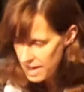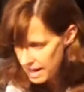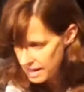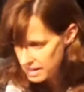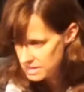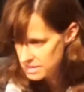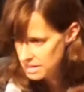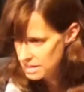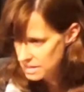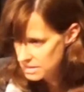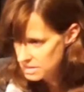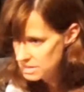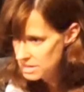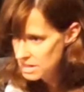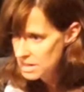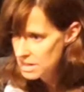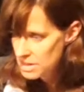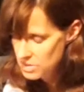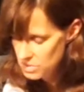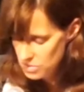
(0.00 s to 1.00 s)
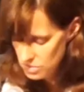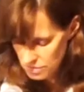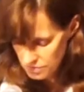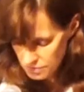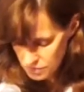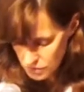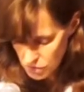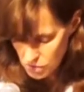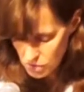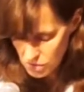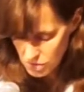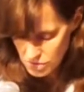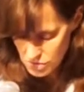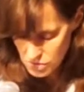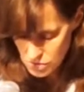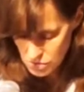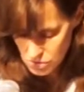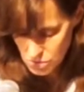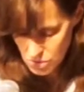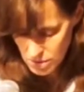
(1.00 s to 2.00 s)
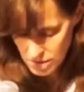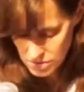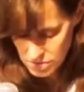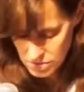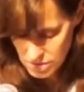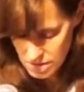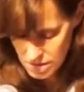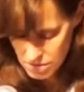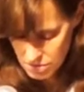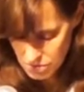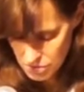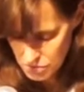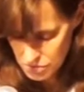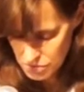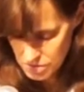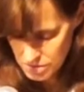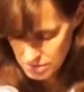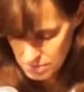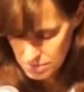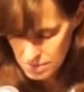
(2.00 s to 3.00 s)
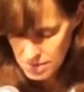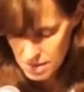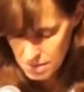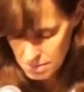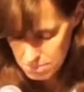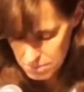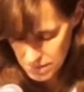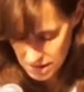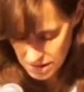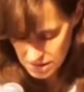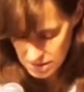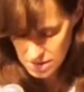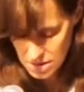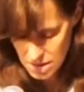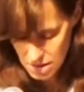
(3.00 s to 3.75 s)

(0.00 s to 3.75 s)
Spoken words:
access to the full $230 million